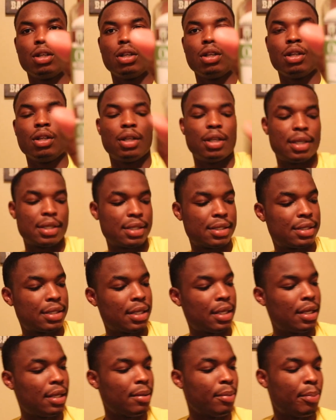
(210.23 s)
You know what I'm
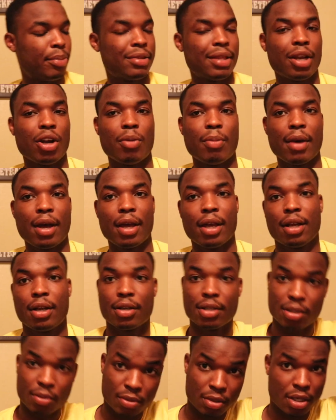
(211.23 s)
saying? Put that on my
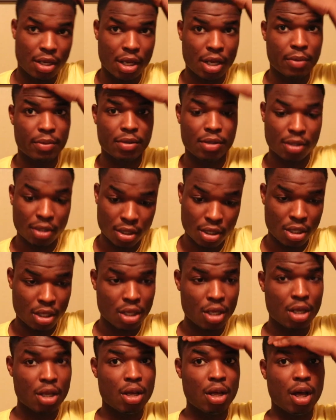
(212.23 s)
hair sometimes.
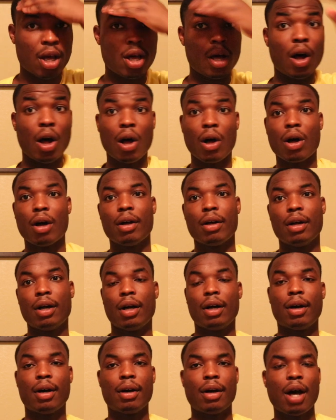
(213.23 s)

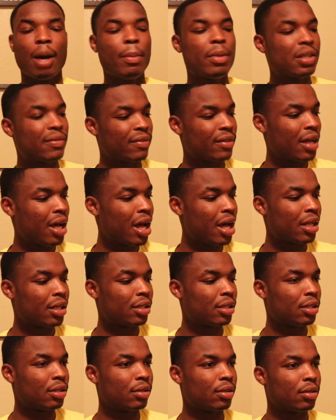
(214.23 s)
I almost forgot.
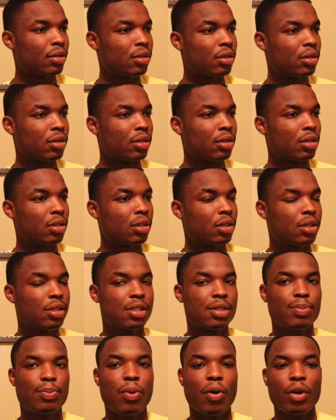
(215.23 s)

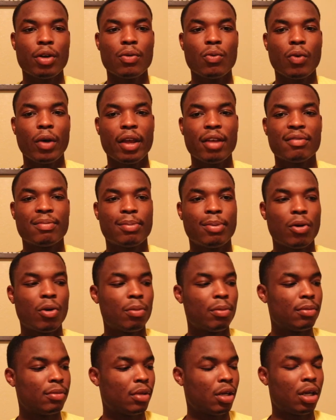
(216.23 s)
Sporting wave
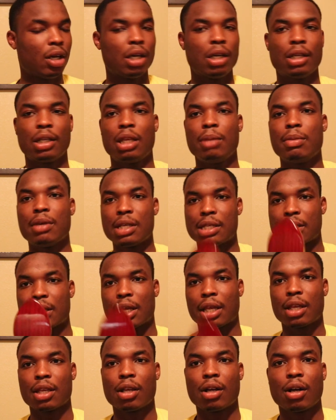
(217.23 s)
pomade. Give me a
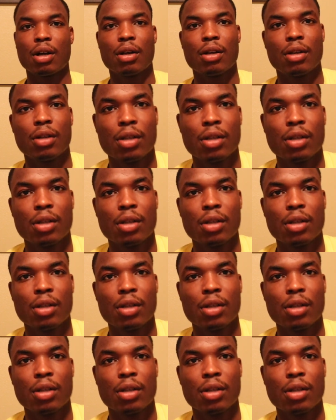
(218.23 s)
second, y'all.